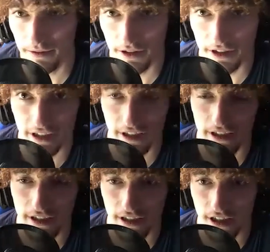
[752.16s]
Yeah.
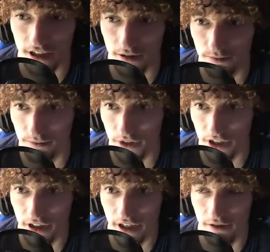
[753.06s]
All
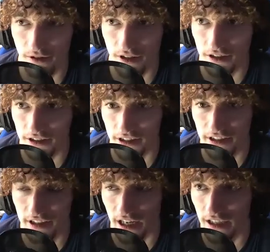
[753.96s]
right. Well,
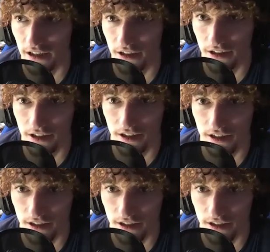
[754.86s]
since Tyler,